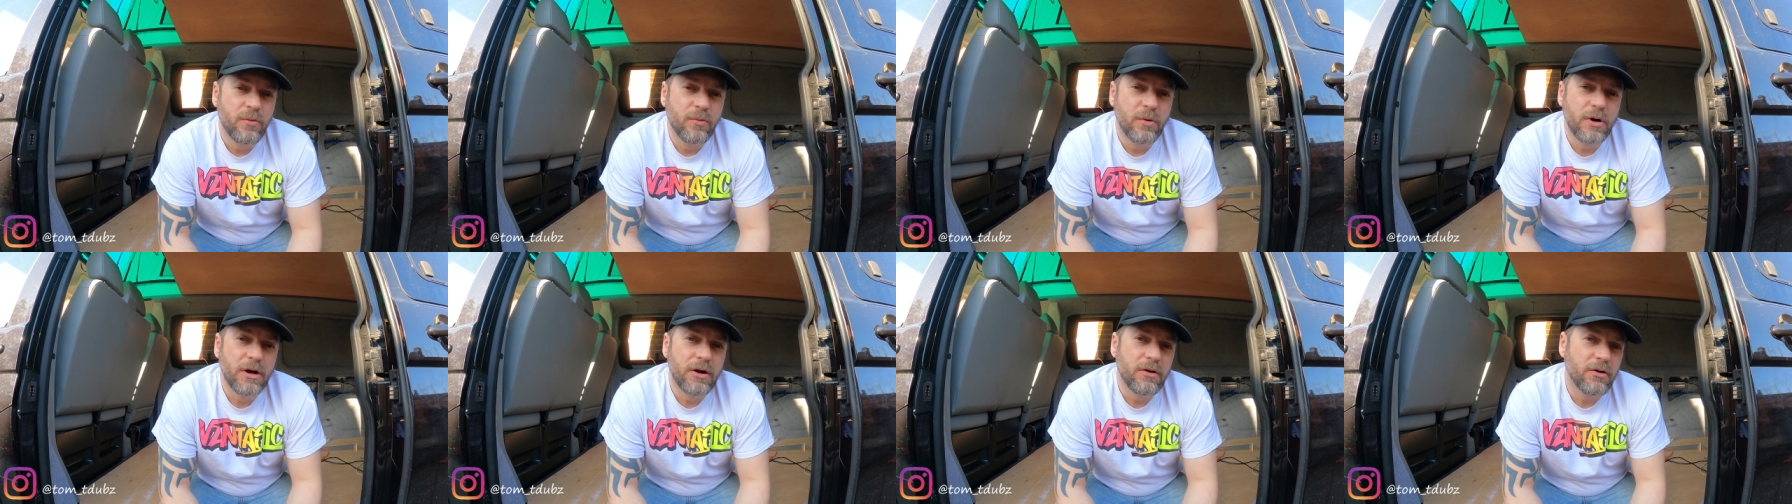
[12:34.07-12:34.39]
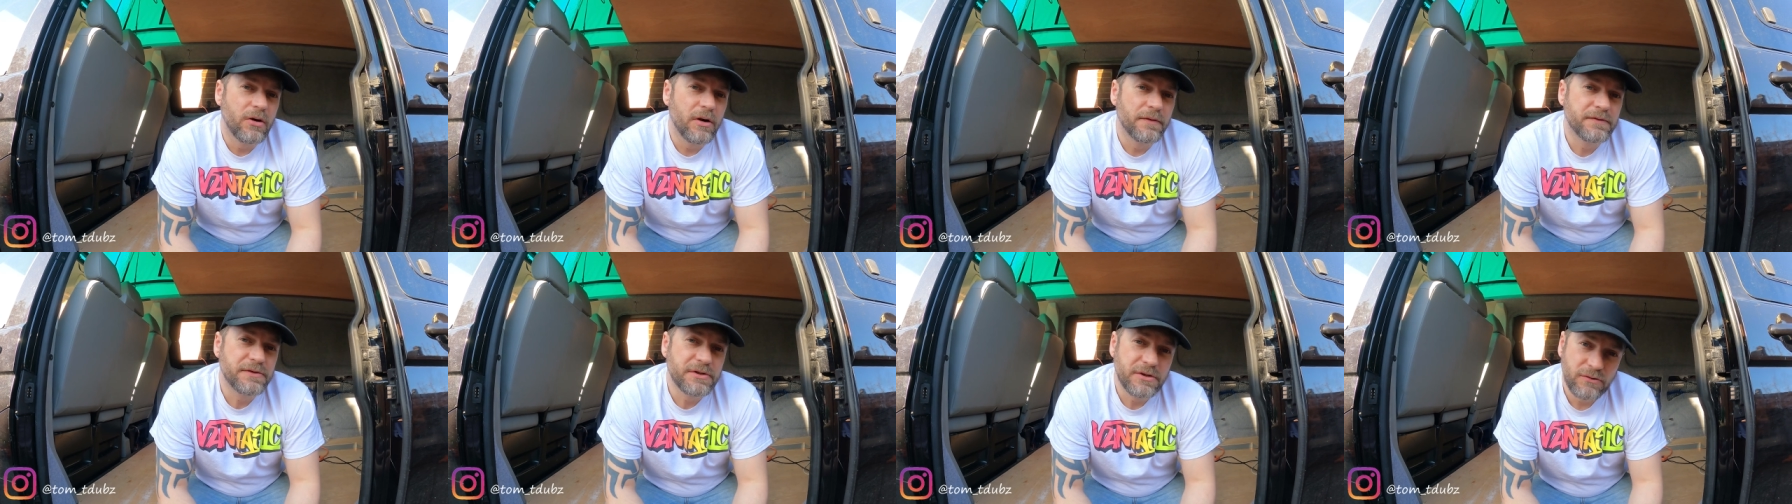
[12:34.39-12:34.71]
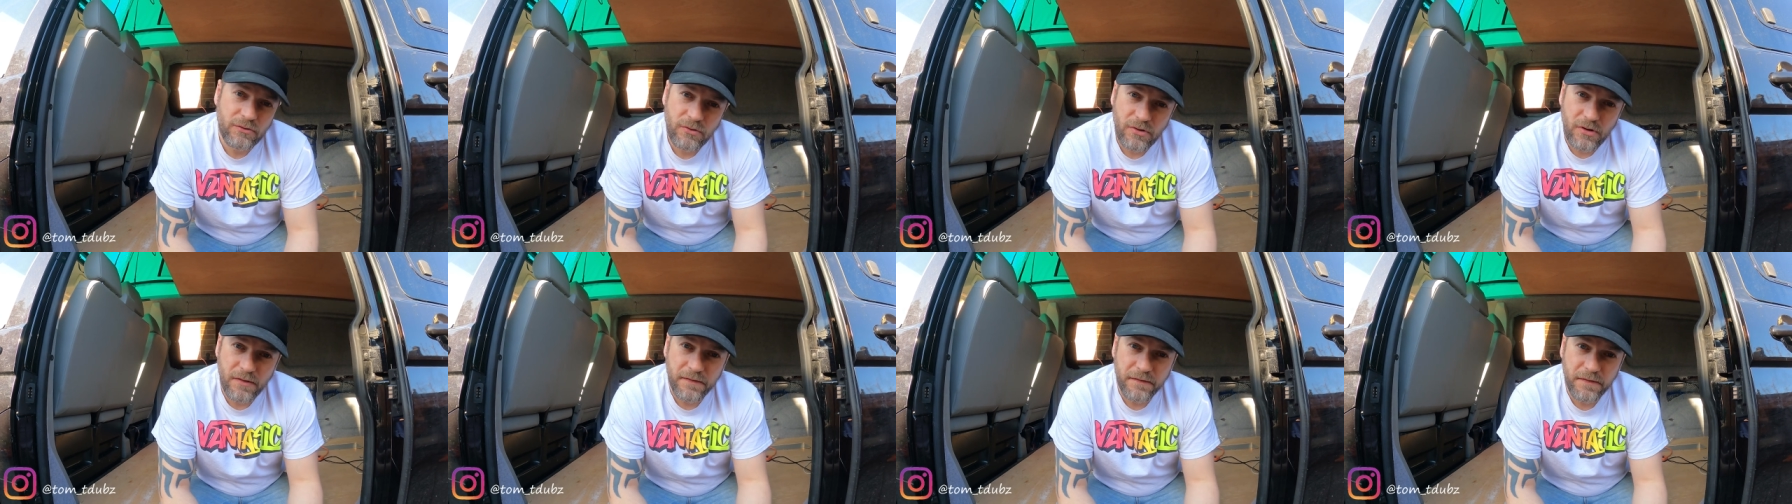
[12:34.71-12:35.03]
Well, I've
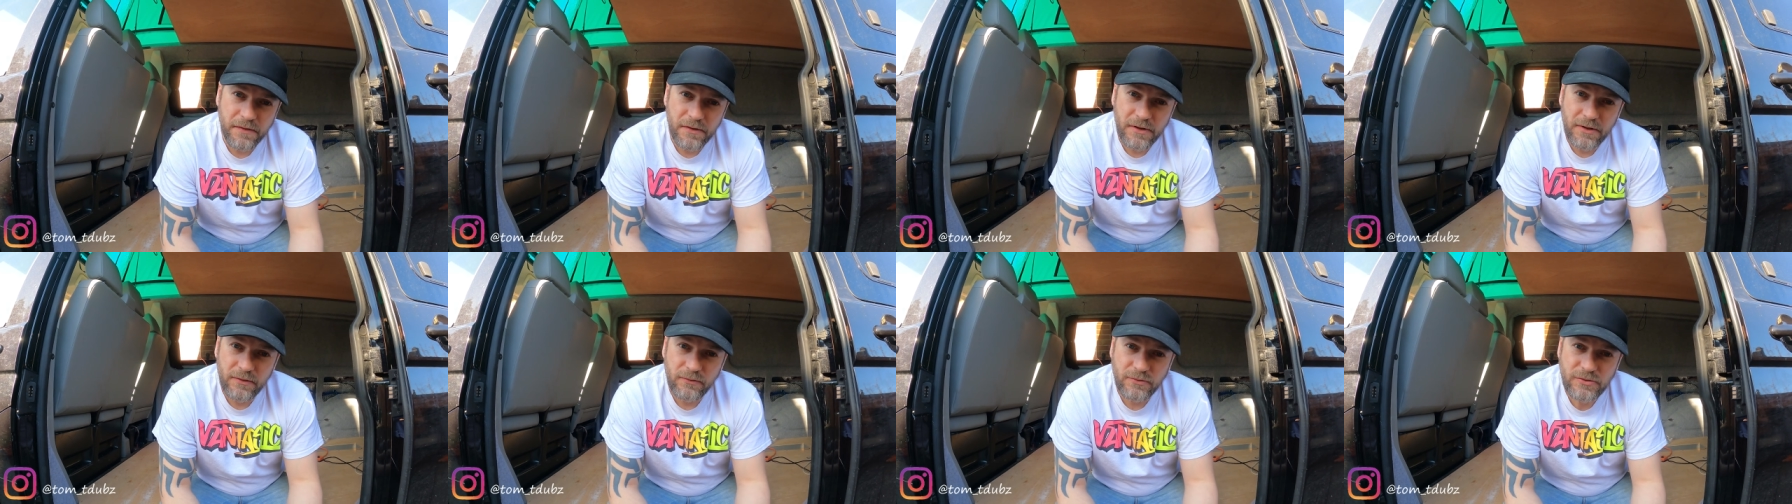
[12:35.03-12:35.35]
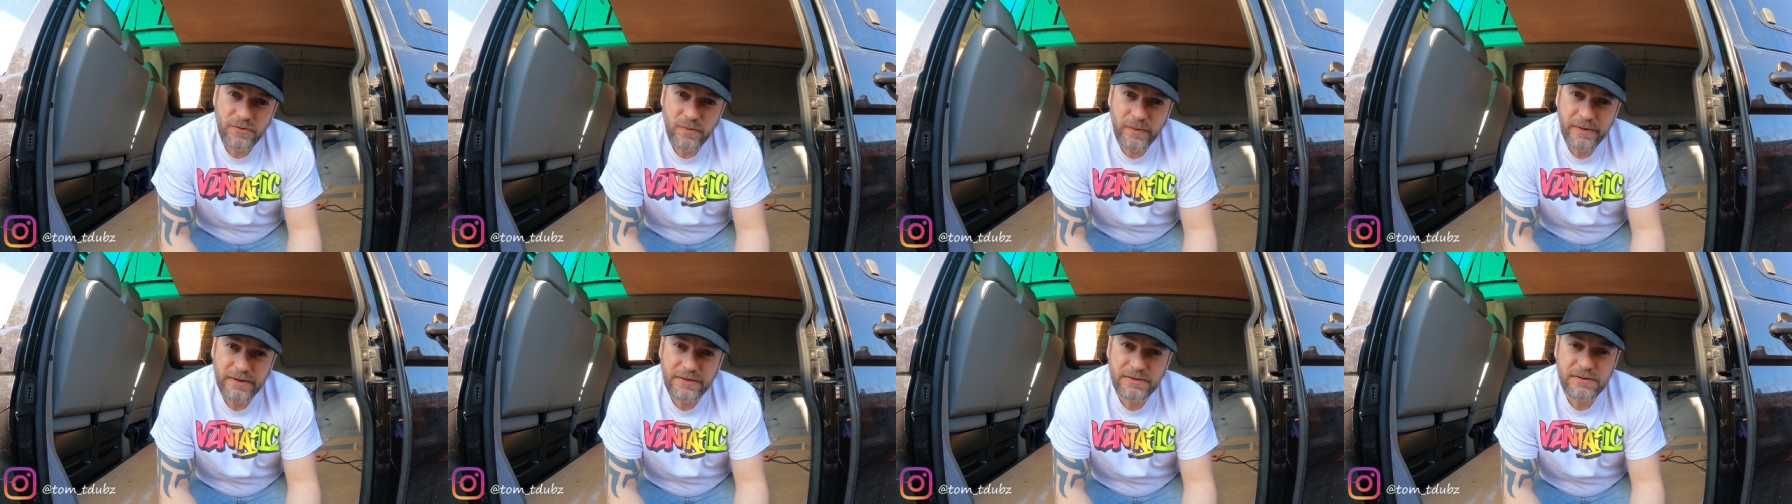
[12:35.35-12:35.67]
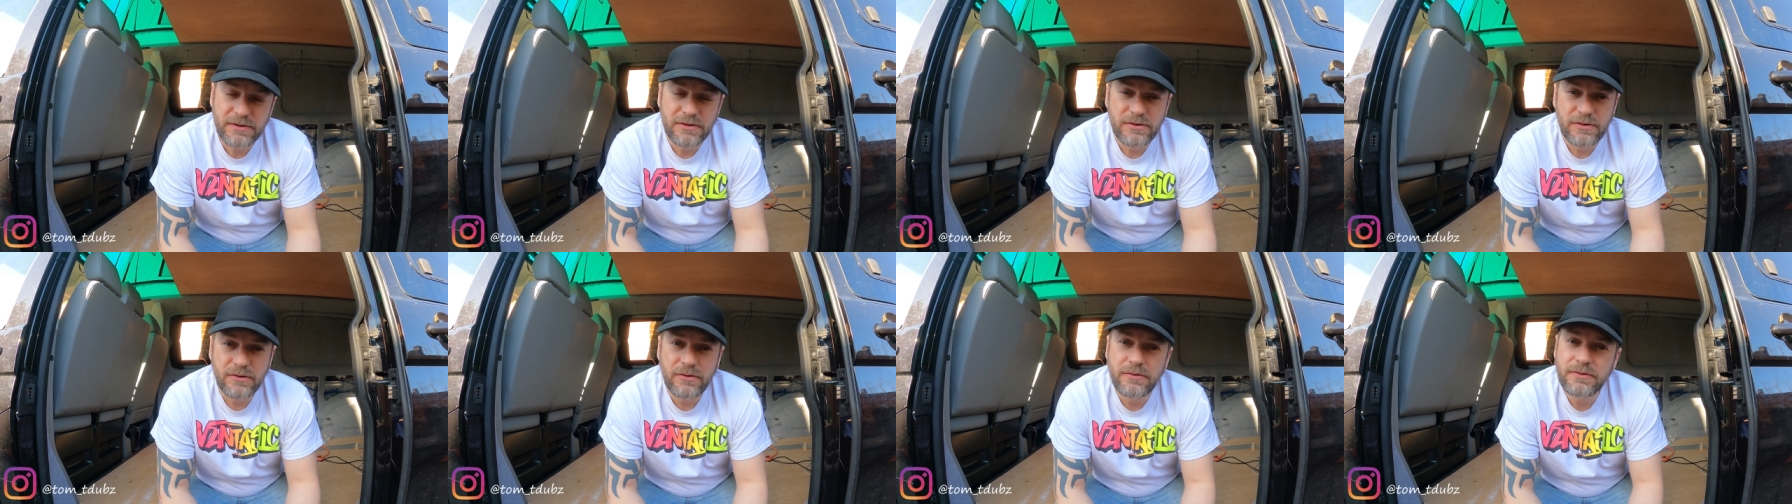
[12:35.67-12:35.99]
still got a few little
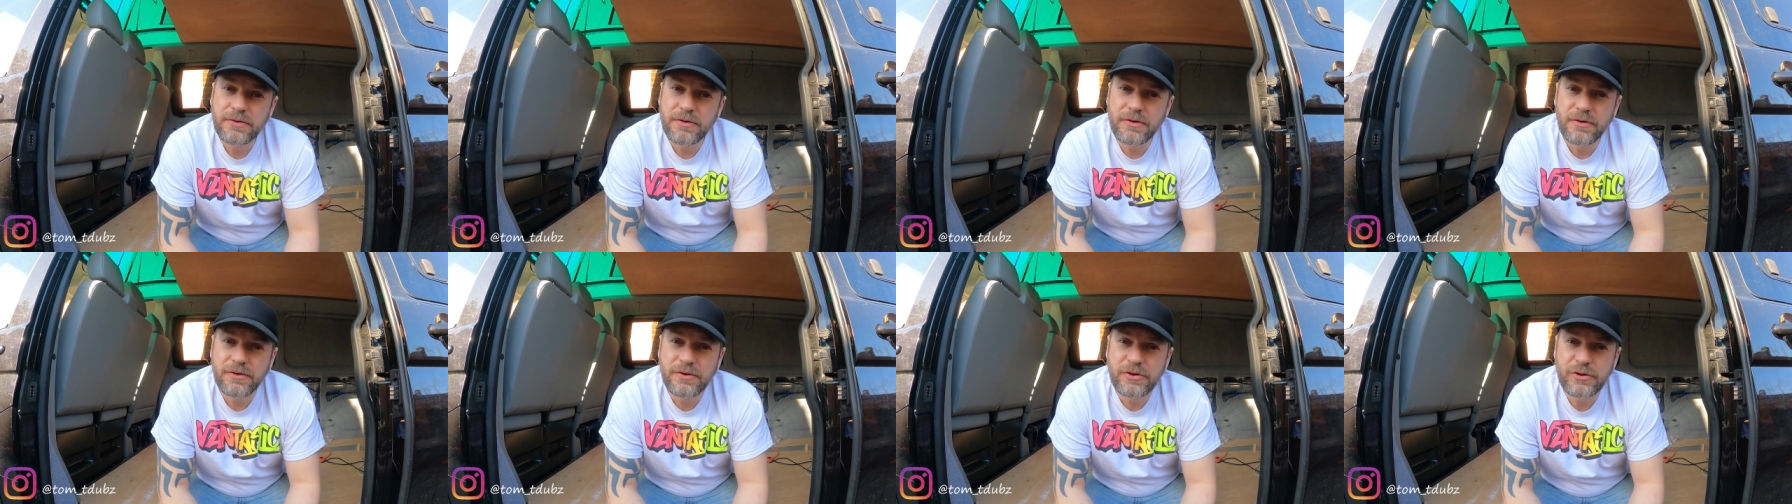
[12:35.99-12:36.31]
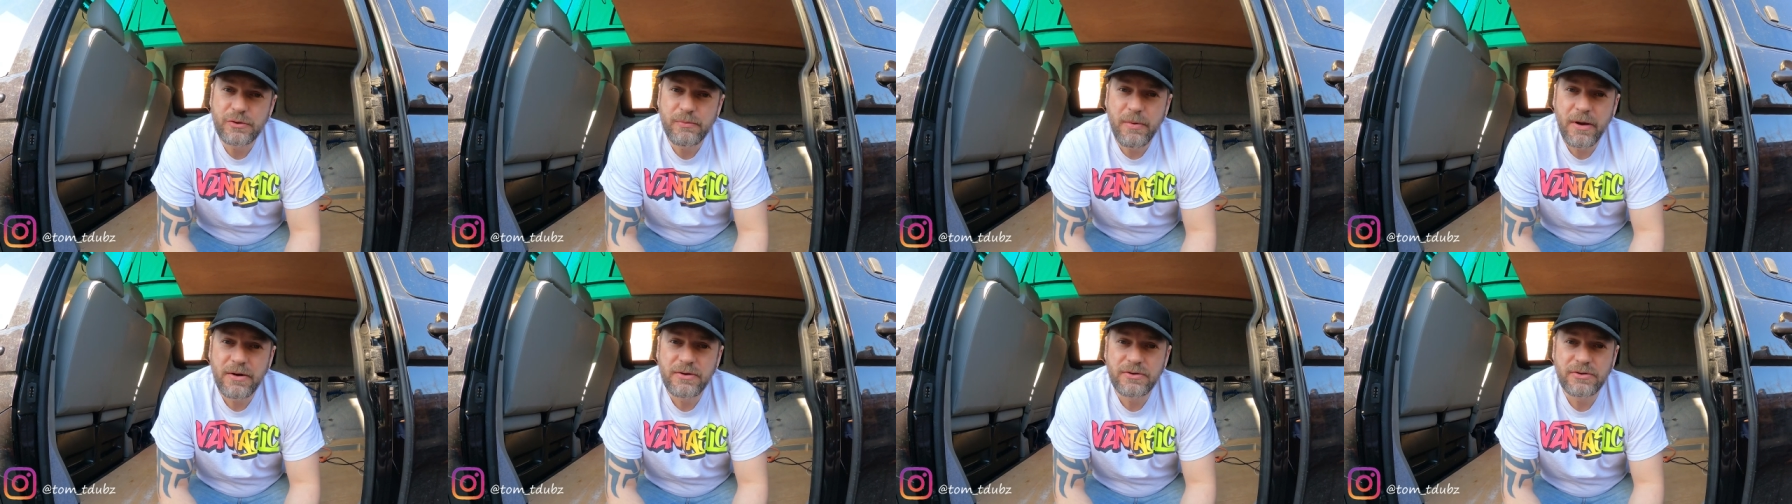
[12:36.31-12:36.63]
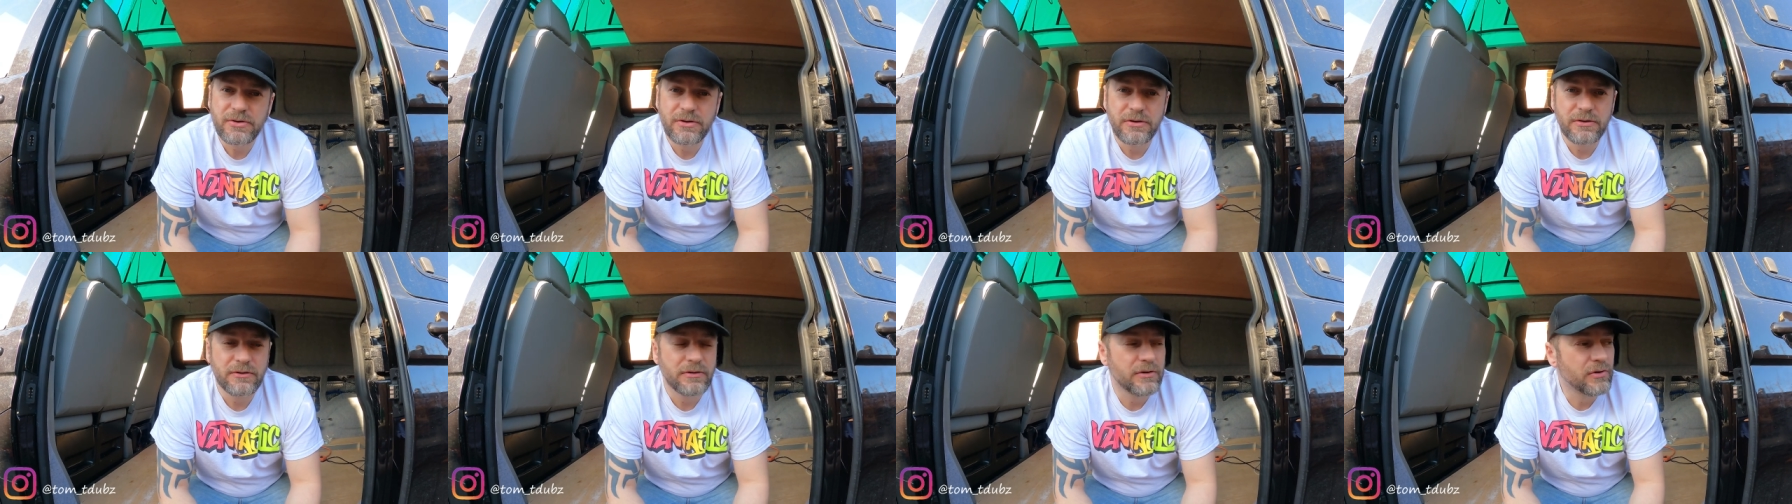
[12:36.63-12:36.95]
tweaks to do to the
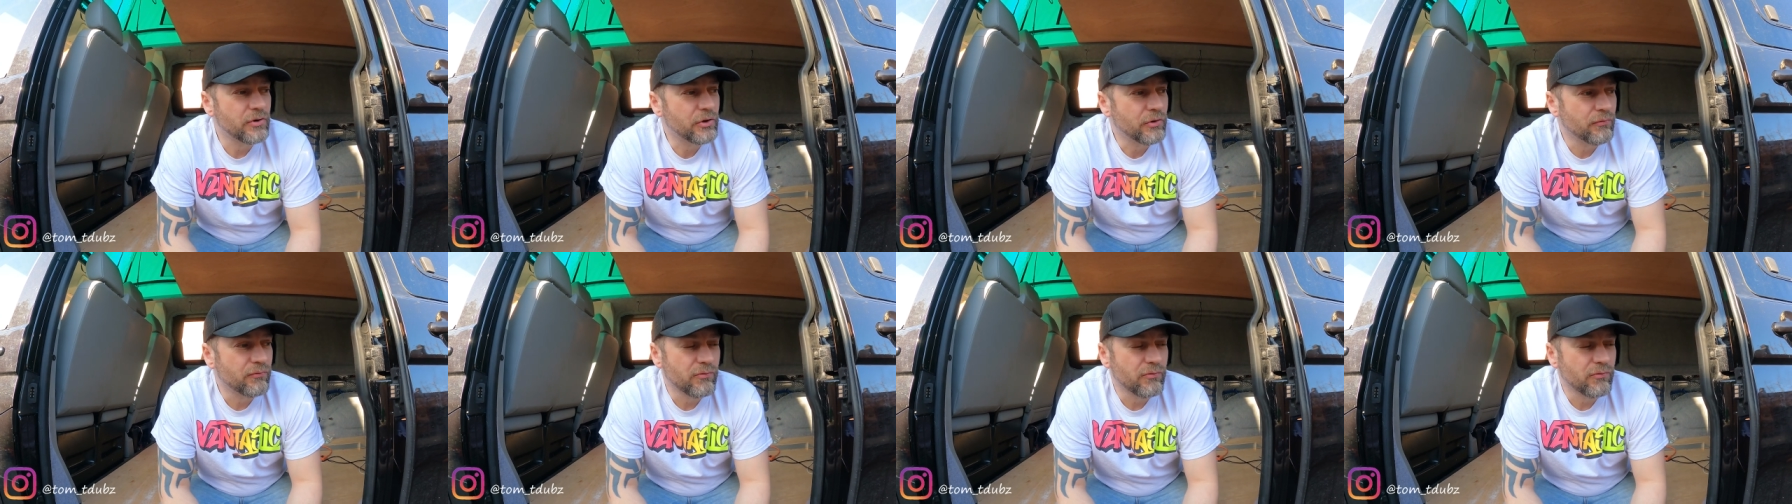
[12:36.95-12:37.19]
suspension.